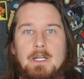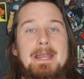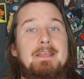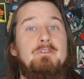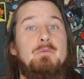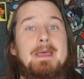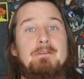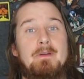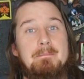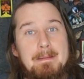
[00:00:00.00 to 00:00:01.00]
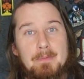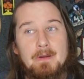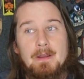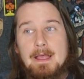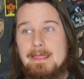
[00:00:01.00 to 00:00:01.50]
Many of you may
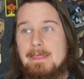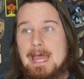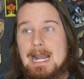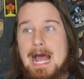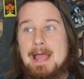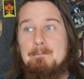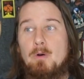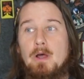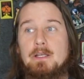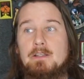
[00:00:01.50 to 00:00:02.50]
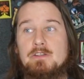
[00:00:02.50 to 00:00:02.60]
remember that I bought